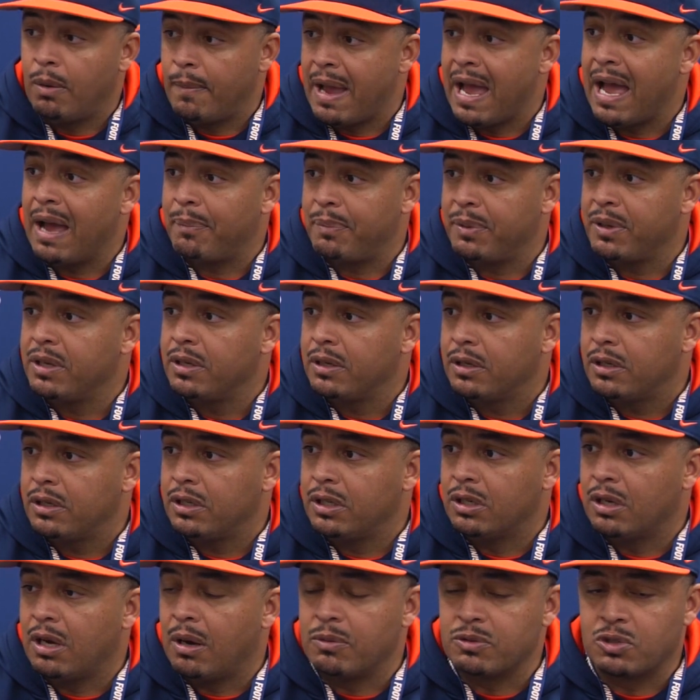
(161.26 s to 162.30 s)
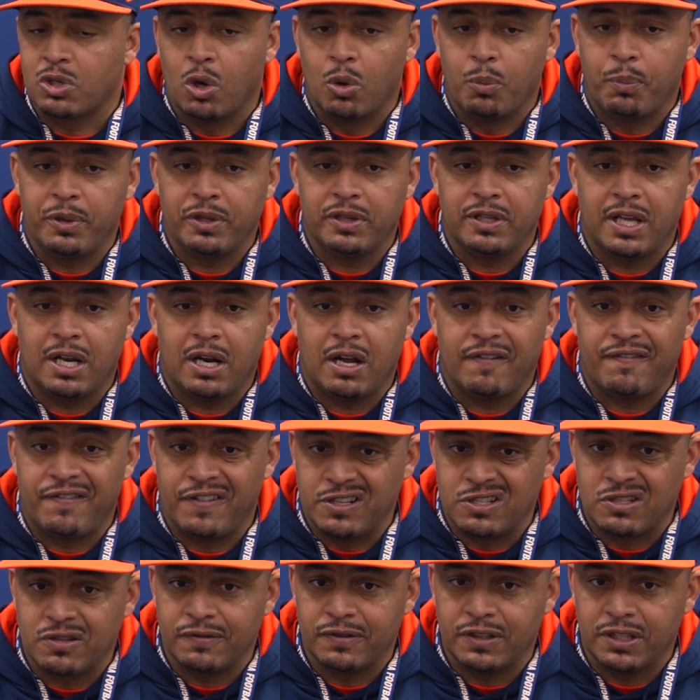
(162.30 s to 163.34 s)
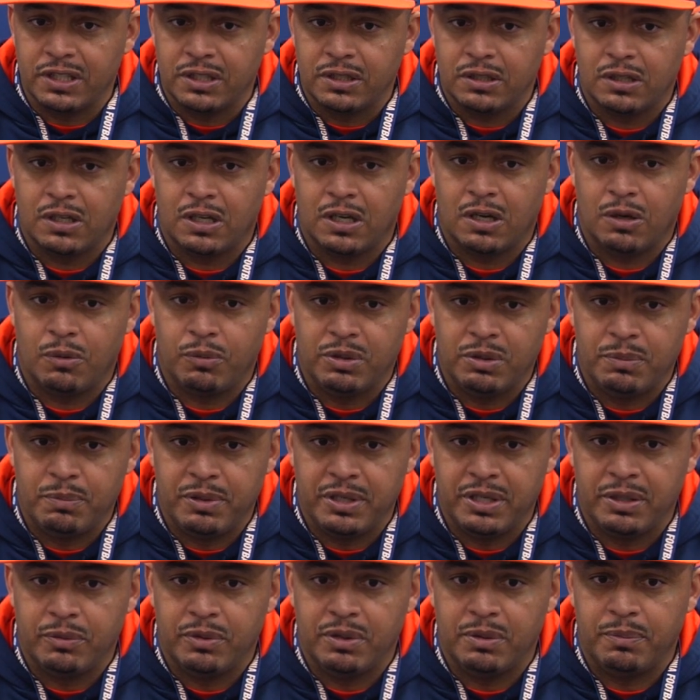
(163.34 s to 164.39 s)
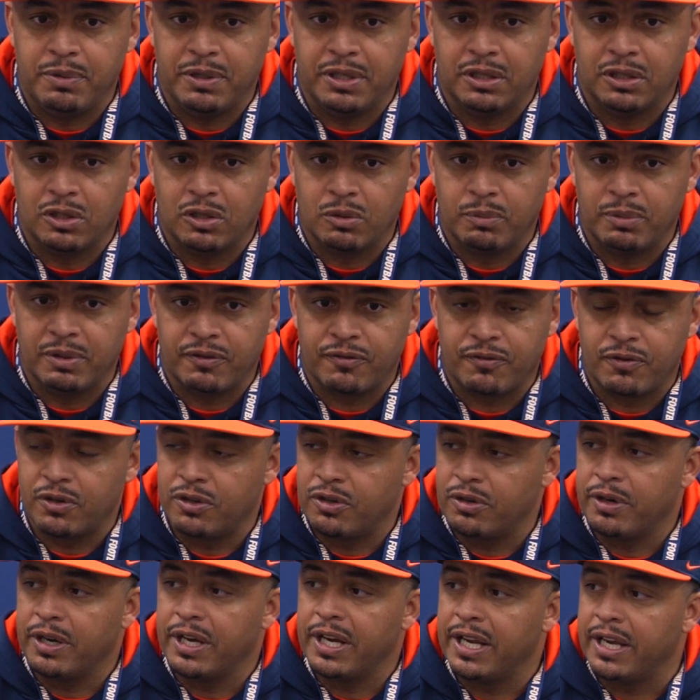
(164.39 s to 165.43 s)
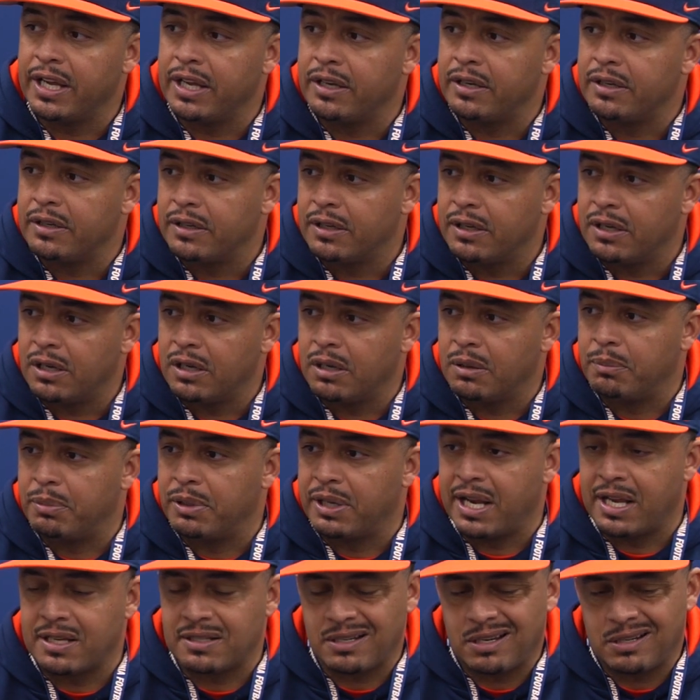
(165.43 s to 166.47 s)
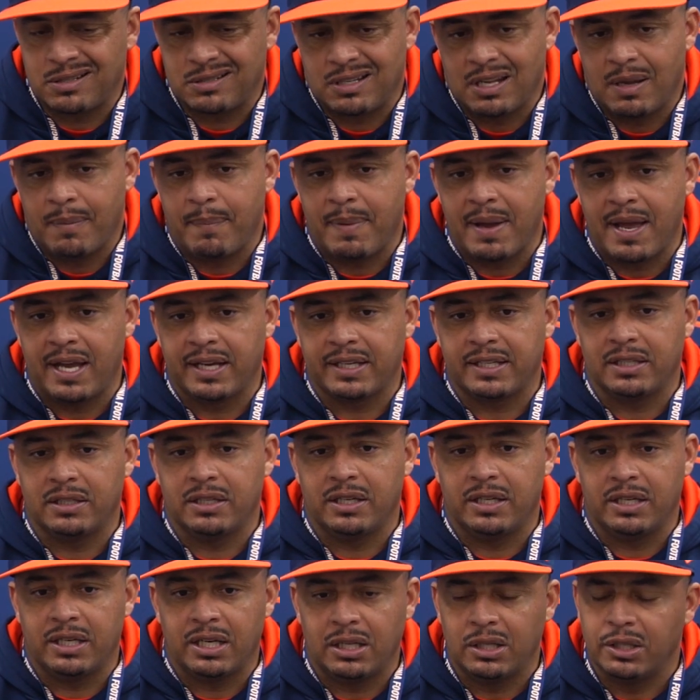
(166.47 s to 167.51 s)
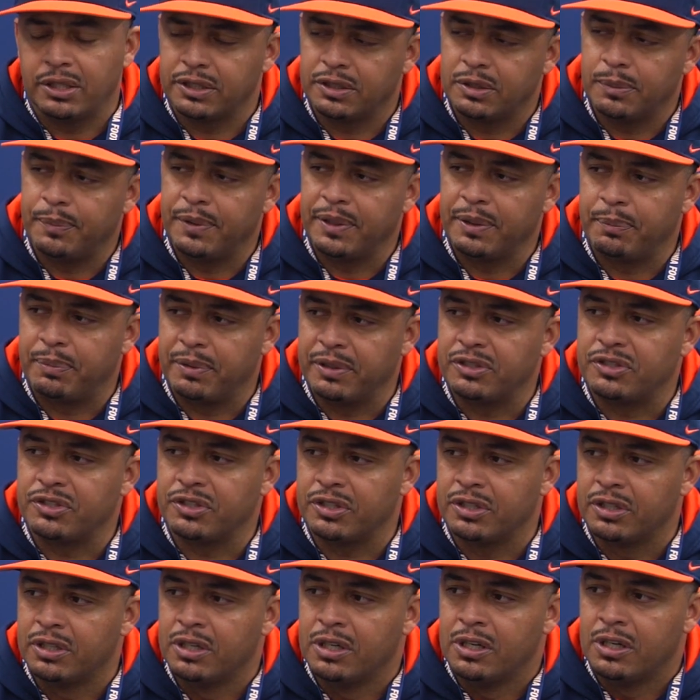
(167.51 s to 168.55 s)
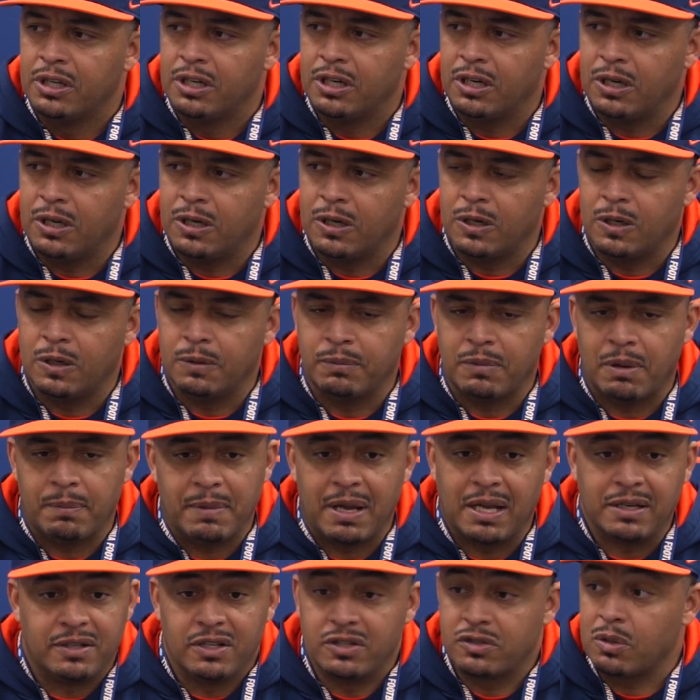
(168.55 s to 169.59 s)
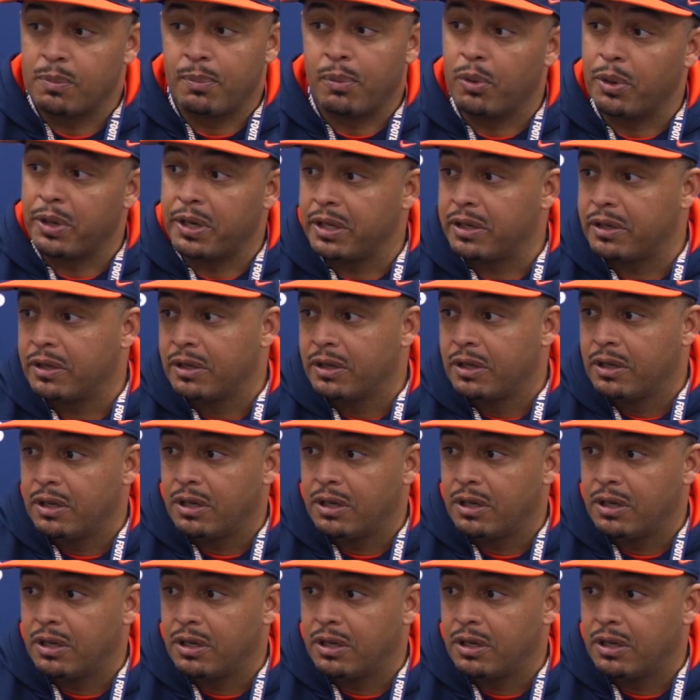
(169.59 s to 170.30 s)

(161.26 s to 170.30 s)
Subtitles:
I'm happy. I was hoping that offensively we'd be a little bit further ahead. But as I step back and I look at the big picture, I'm not disappointed.